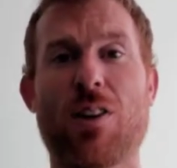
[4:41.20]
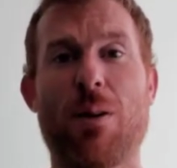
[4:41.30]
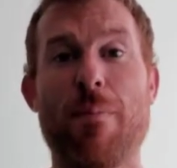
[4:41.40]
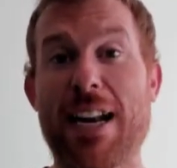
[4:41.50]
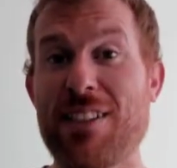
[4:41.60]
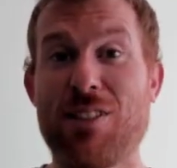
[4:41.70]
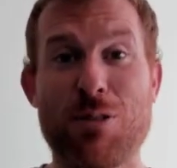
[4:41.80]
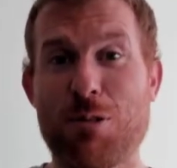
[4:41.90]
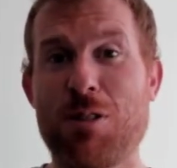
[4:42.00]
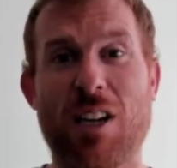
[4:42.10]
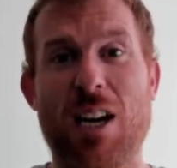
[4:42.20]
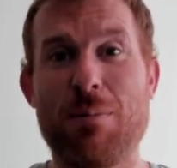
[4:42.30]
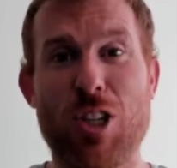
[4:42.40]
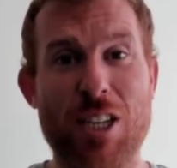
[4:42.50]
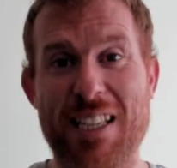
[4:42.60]
a Medicine Through
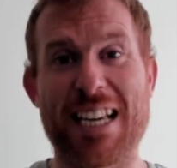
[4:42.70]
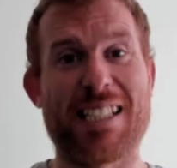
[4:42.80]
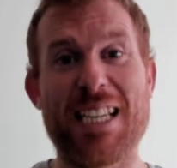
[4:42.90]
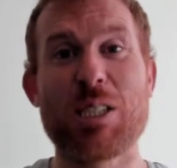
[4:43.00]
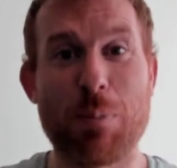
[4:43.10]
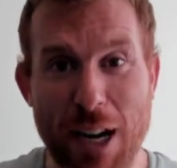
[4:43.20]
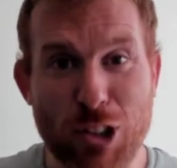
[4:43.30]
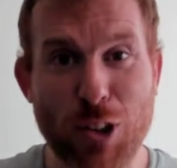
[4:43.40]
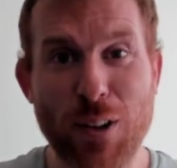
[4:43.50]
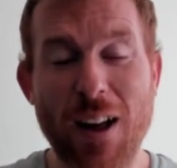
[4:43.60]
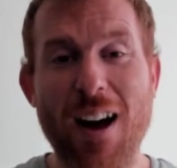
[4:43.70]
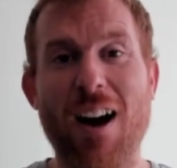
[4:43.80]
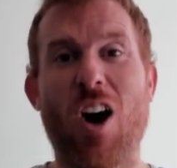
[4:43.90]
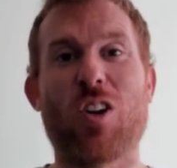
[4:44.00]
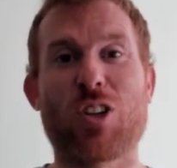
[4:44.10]
Time GCSE special
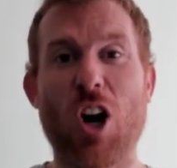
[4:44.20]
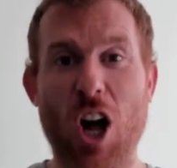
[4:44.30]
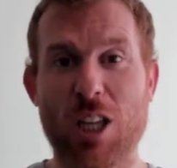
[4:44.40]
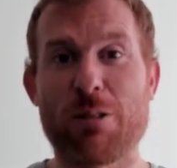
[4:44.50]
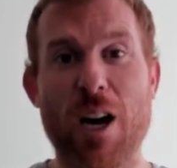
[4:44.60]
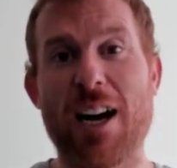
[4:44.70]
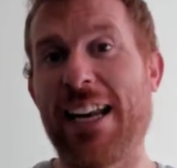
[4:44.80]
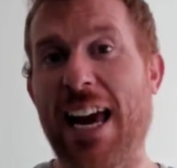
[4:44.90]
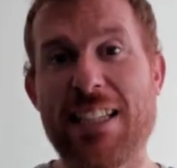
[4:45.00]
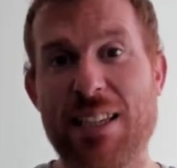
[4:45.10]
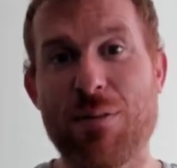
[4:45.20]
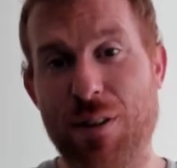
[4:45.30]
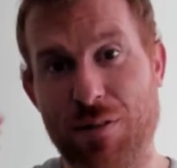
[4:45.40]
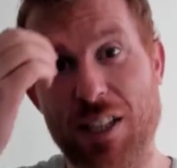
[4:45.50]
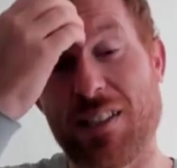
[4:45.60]
on cholera in
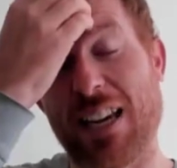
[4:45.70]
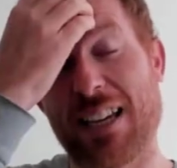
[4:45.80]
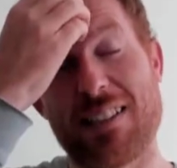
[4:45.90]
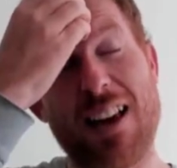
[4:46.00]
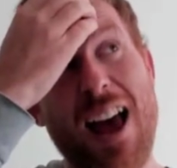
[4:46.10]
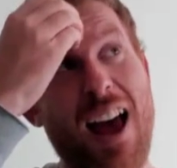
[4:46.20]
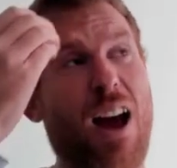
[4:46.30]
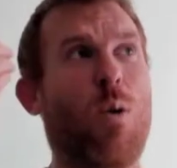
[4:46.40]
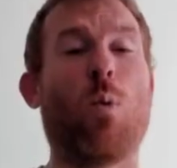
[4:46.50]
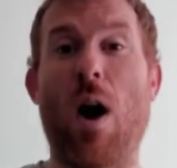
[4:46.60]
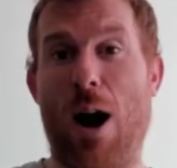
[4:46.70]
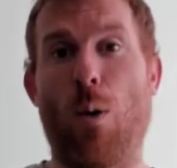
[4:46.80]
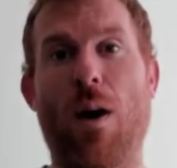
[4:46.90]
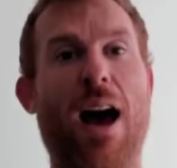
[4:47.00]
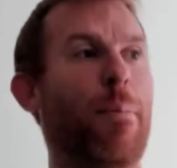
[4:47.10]
1856.
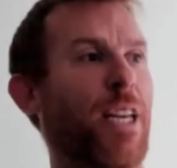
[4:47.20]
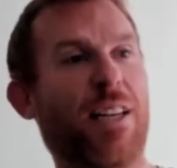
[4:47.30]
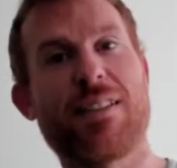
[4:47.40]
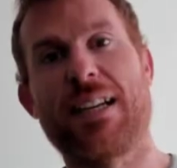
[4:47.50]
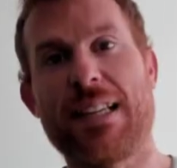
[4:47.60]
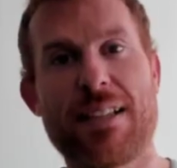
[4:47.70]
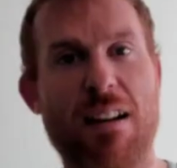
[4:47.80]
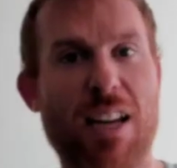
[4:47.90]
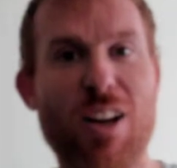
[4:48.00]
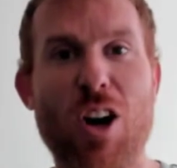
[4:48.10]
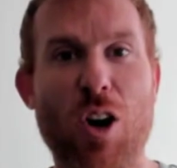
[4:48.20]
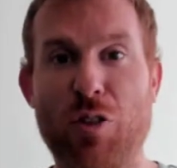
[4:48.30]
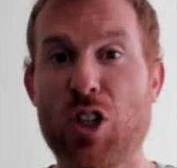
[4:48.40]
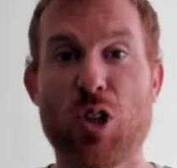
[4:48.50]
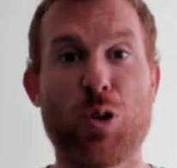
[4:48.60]
Wow, I mean, it's an entire
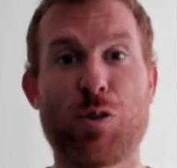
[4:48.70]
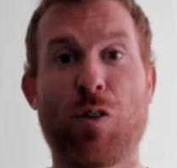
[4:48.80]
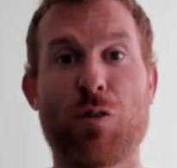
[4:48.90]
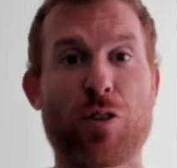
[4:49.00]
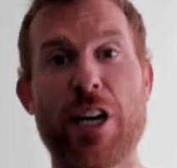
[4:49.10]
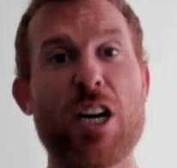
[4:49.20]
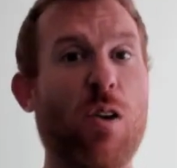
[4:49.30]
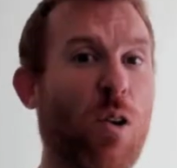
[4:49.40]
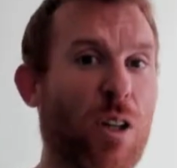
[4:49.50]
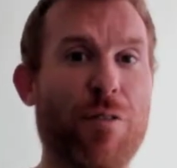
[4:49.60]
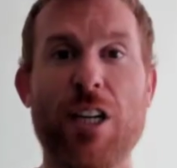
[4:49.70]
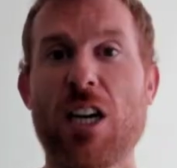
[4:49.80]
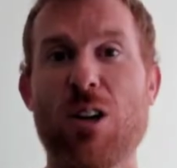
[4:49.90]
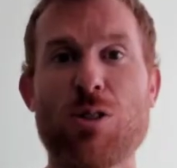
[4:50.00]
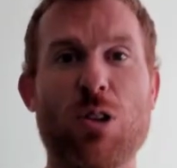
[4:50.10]
Harvard course for free. All the
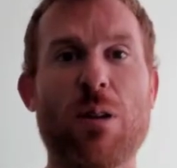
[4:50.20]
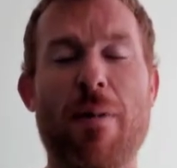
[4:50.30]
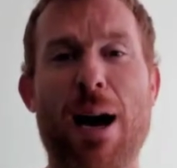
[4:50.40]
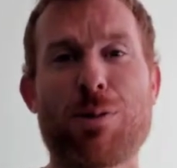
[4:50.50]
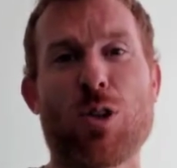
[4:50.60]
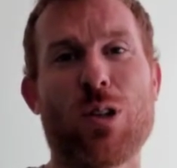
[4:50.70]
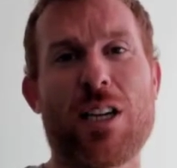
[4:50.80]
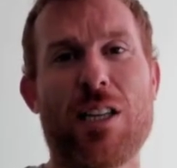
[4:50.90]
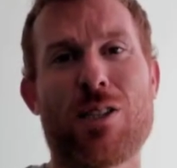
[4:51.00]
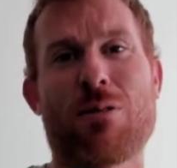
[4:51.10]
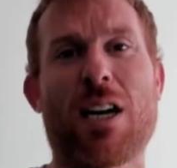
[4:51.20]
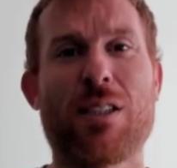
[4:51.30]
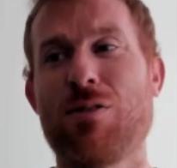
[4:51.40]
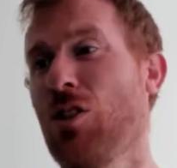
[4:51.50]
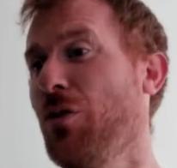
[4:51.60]
videos, all the maps, all the
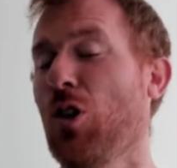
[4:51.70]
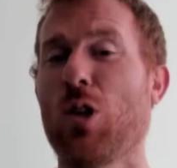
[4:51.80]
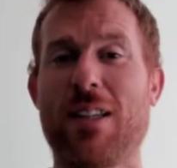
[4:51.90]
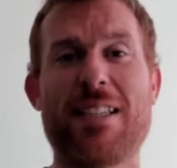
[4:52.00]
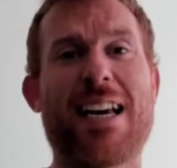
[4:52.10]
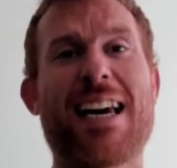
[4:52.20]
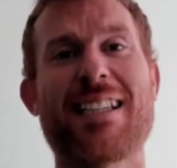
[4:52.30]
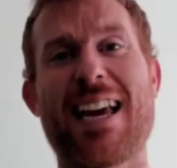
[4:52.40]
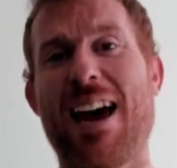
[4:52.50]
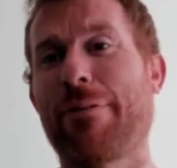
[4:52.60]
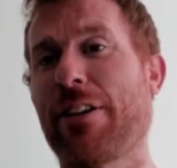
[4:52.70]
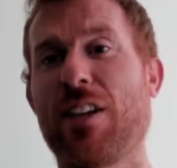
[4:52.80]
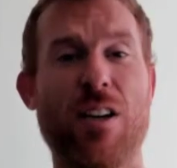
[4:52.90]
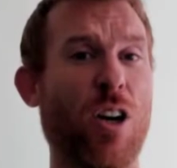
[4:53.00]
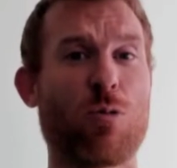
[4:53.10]
interactive stuff, all the text,
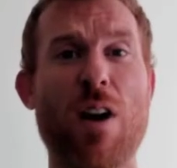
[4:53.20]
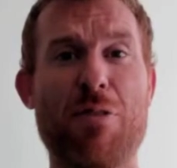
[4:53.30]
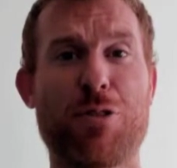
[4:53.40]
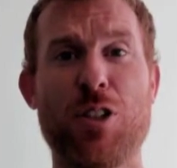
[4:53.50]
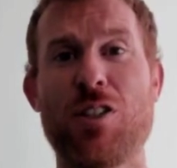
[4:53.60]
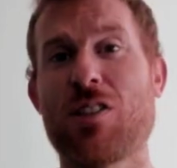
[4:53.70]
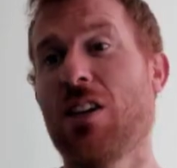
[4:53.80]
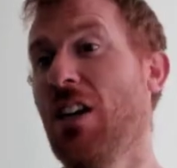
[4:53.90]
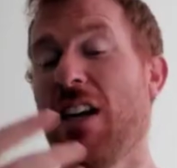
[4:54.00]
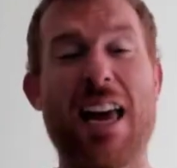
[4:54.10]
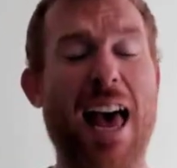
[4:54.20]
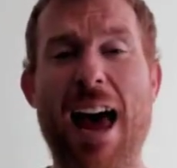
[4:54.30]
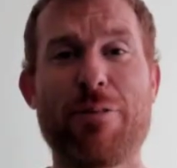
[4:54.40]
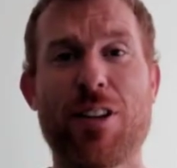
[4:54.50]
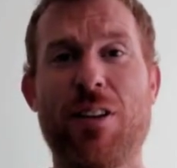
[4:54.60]
everything referenced,
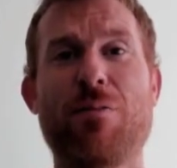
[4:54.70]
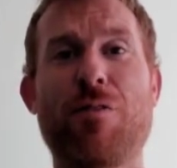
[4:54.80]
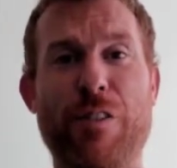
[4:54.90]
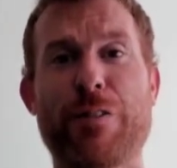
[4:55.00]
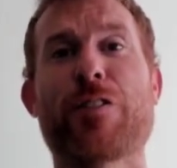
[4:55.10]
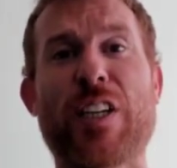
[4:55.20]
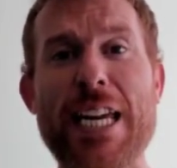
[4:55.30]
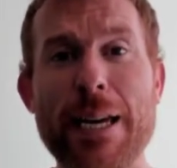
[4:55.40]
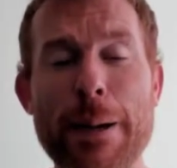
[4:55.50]
everything for free.